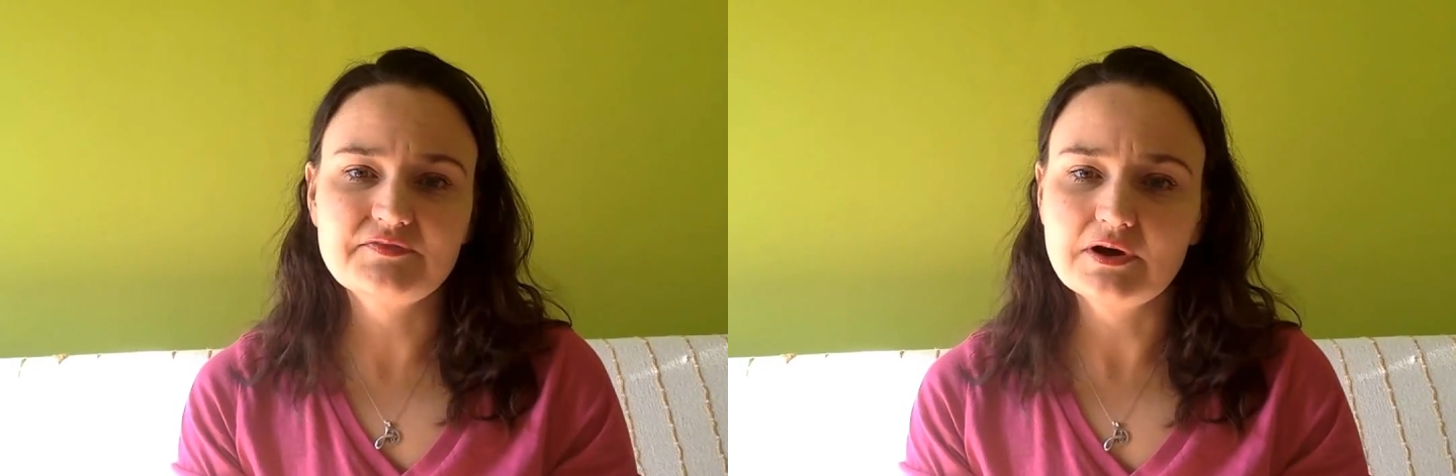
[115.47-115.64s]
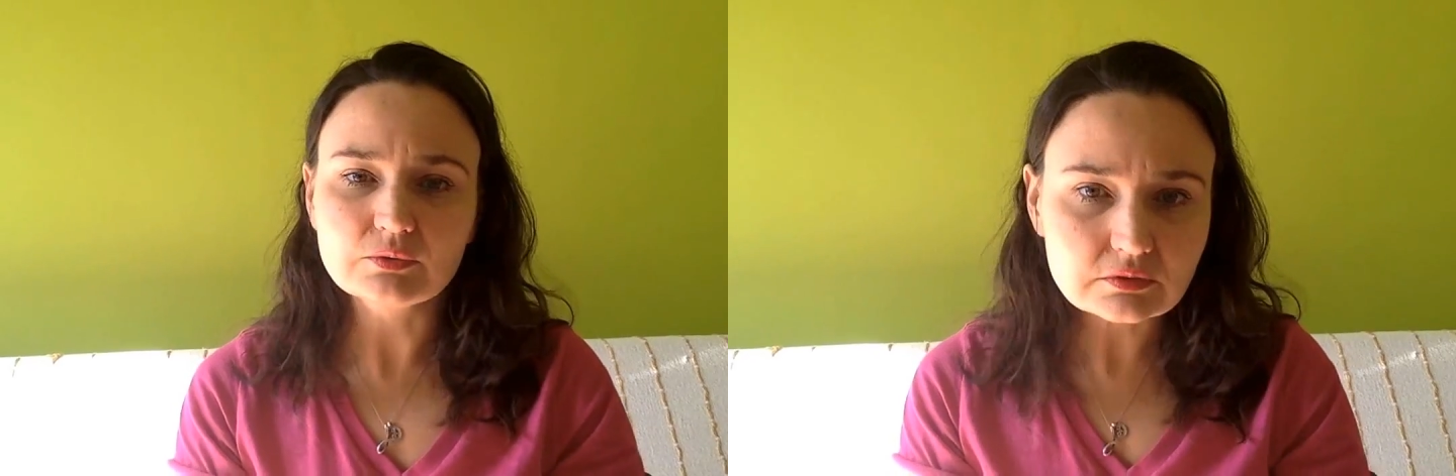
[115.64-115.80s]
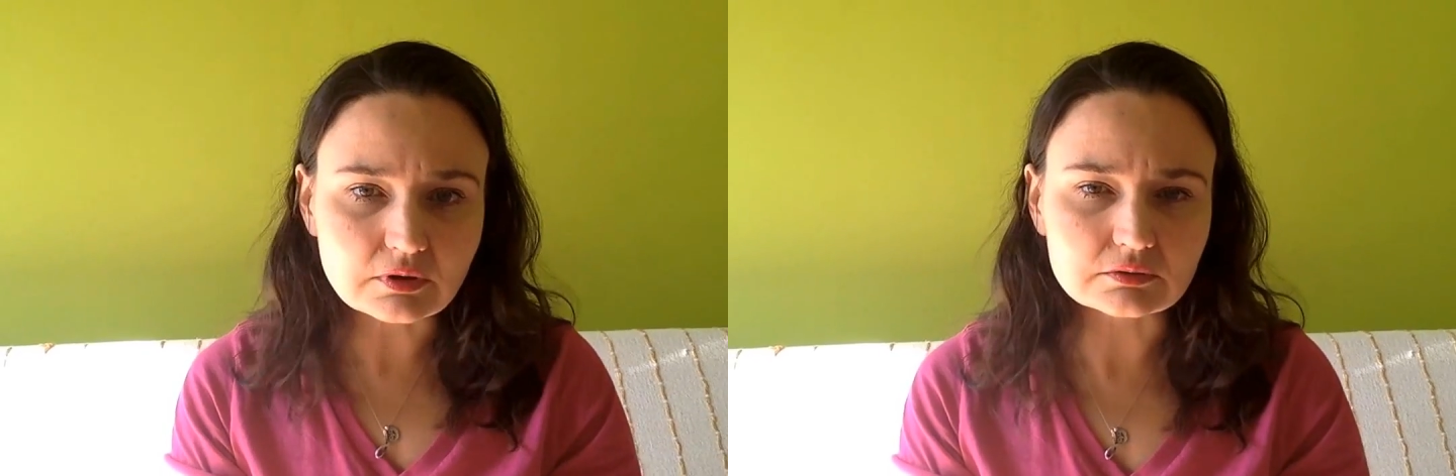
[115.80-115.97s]
I
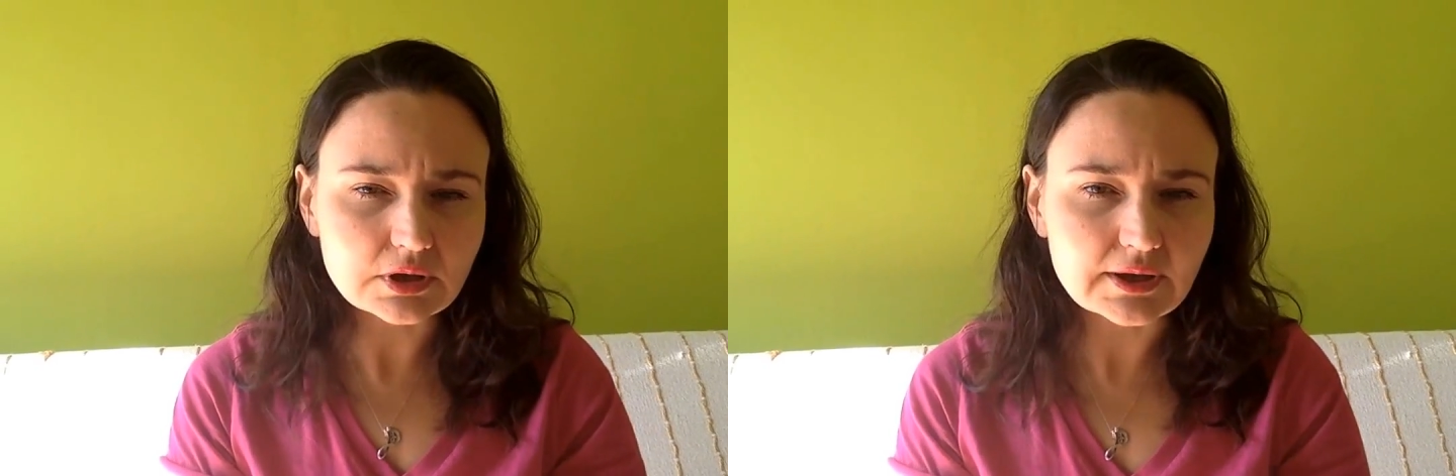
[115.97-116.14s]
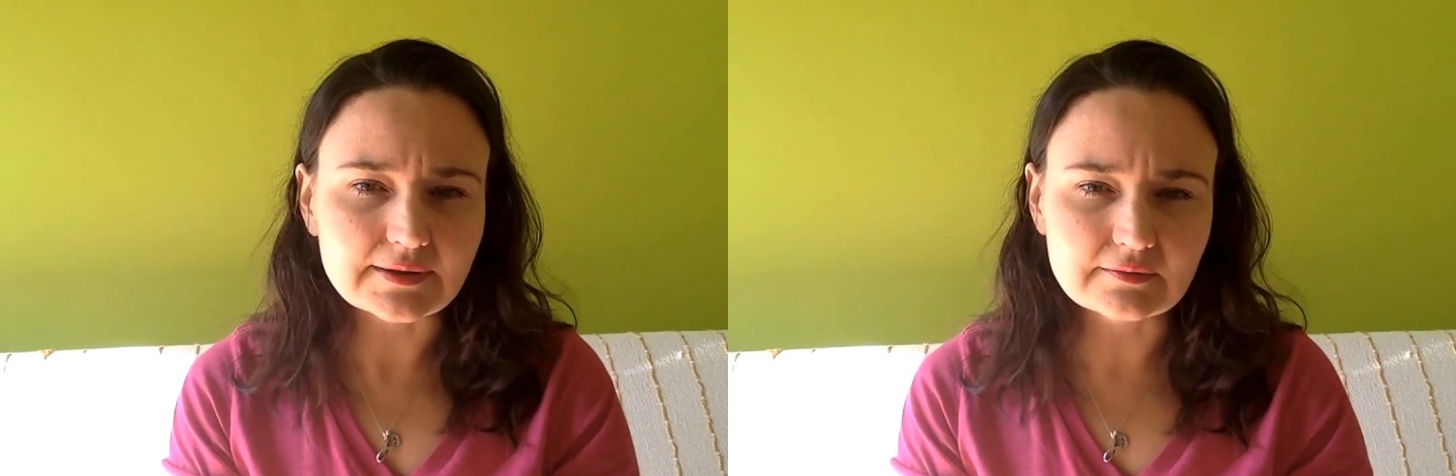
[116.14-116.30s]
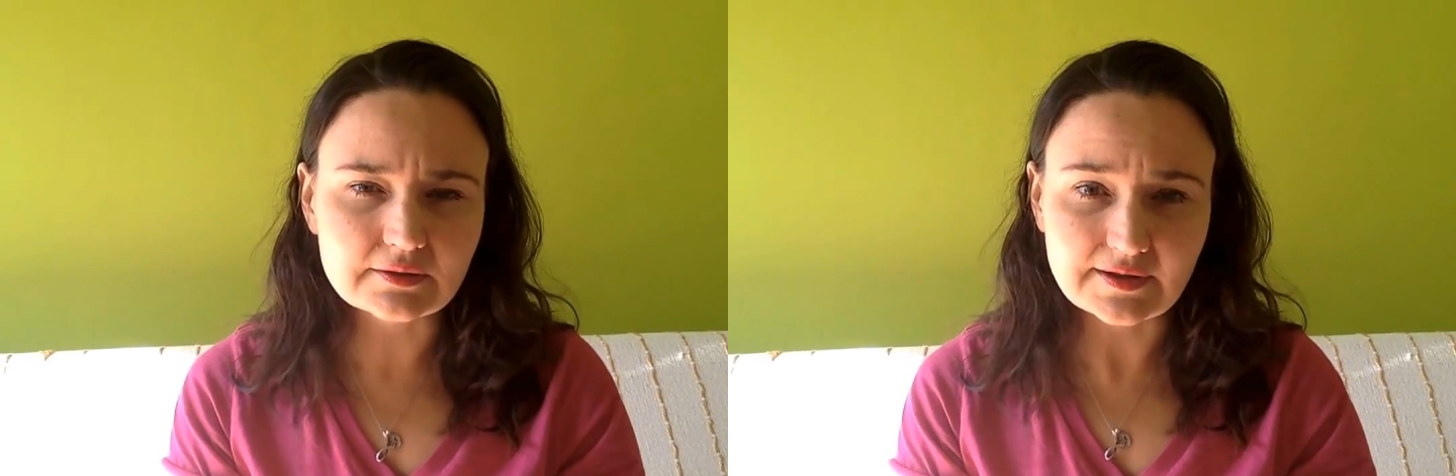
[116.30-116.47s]
would not
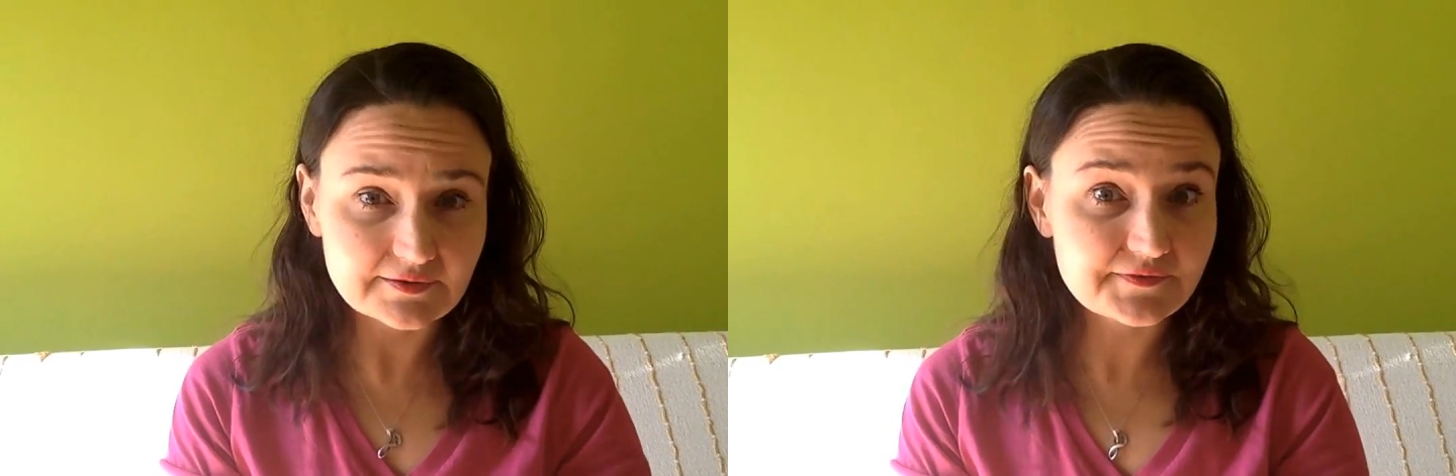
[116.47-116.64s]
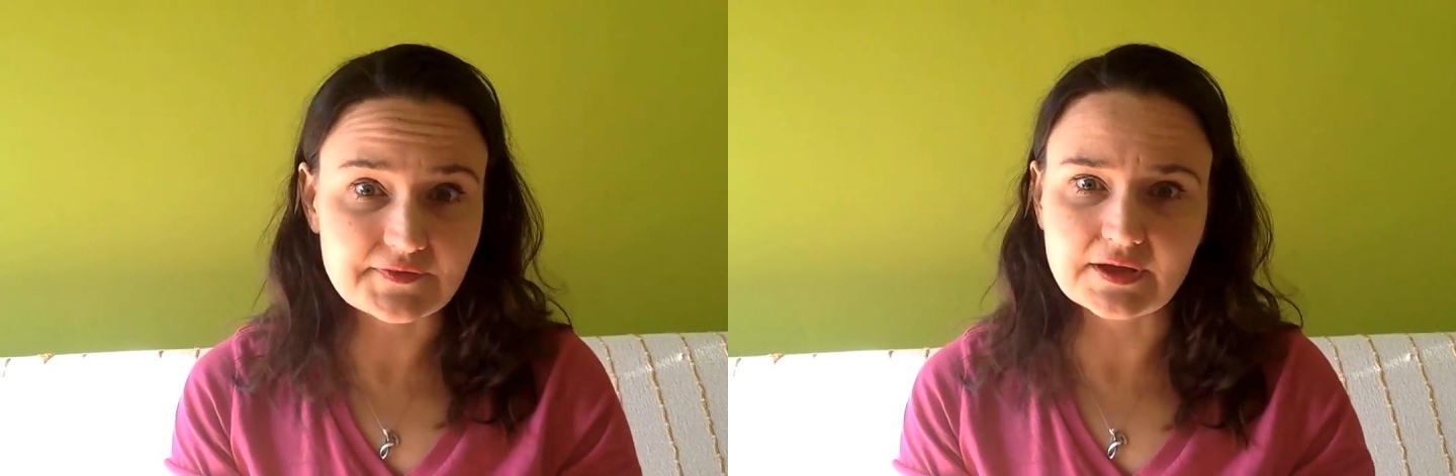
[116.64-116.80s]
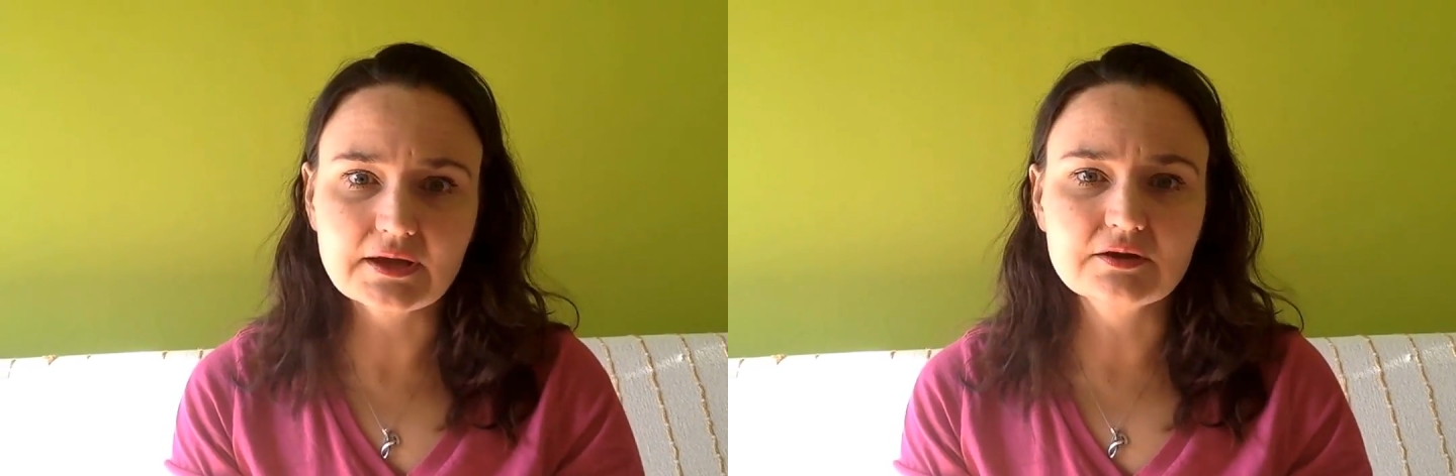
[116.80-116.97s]
eat
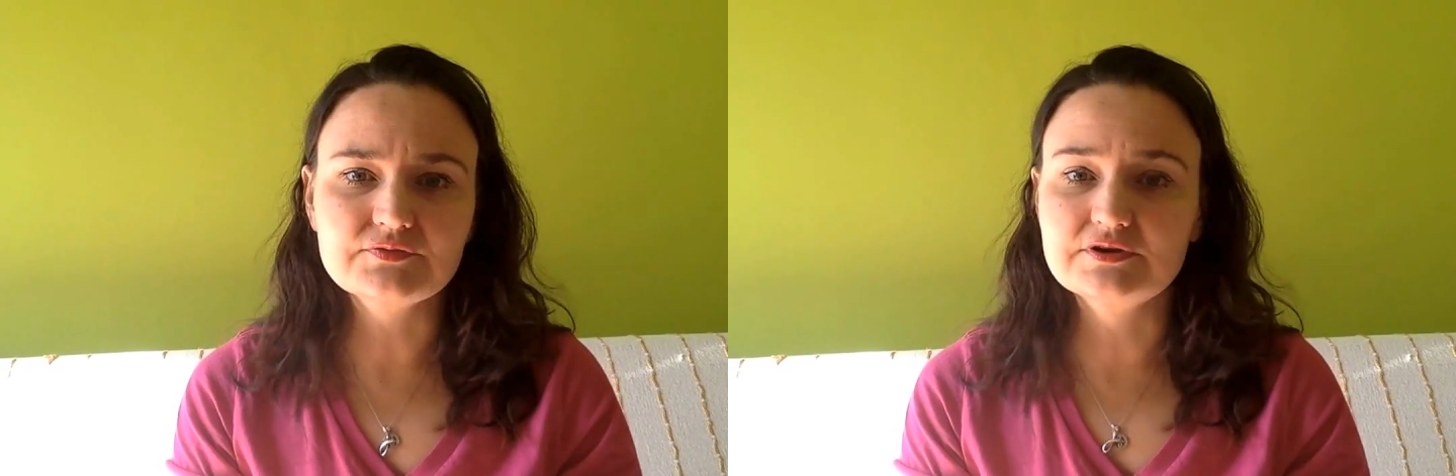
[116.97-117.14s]
anything